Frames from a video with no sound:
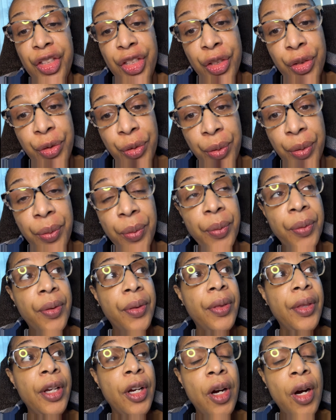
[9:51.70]
the truth.
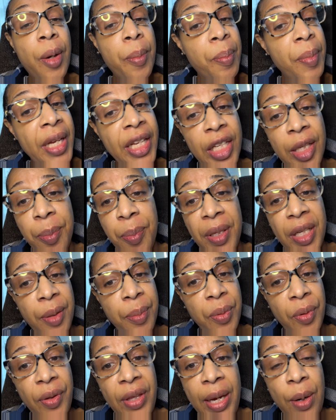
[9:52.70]
There are many
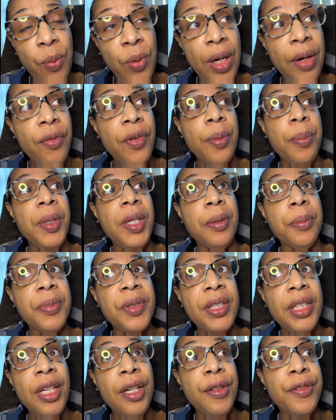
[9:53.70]
people that run from
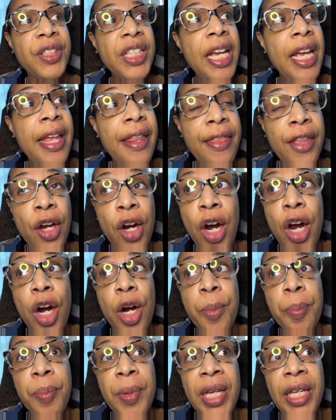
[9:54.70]
themselves. There
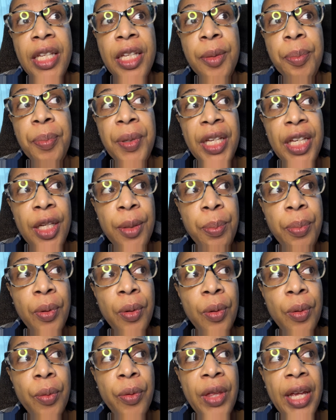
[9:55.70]
are many
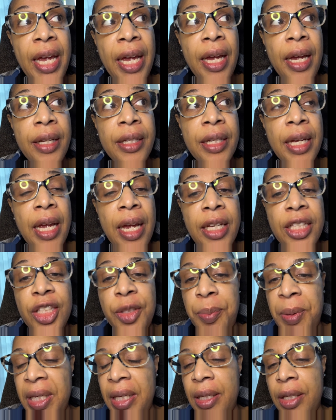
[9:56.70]
people that
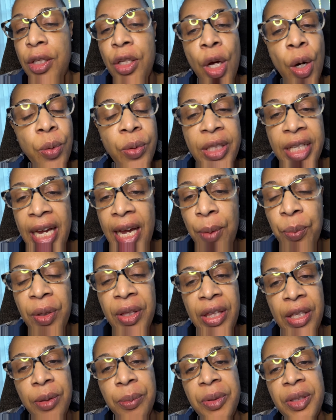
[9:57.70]
spend no time
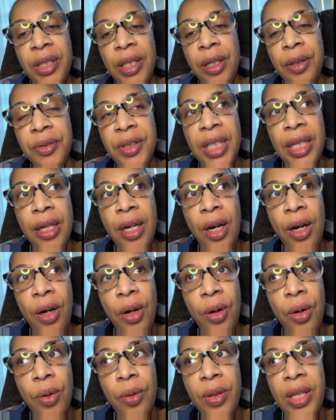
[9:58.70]
with themselves at
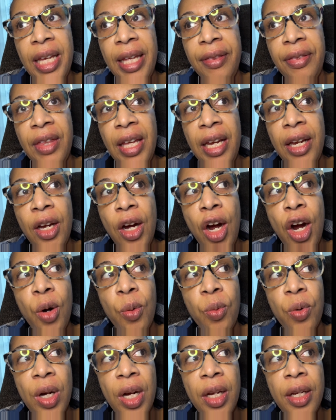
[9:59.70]
all, that they are
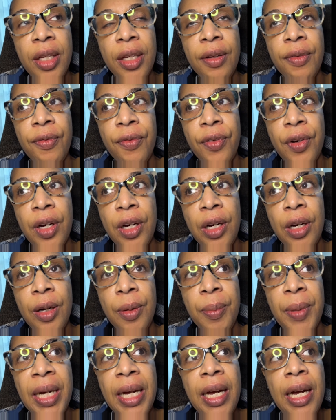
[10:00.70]
running
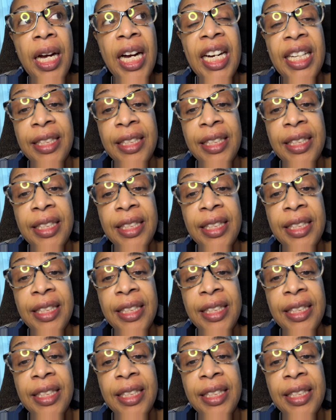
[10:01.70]
from a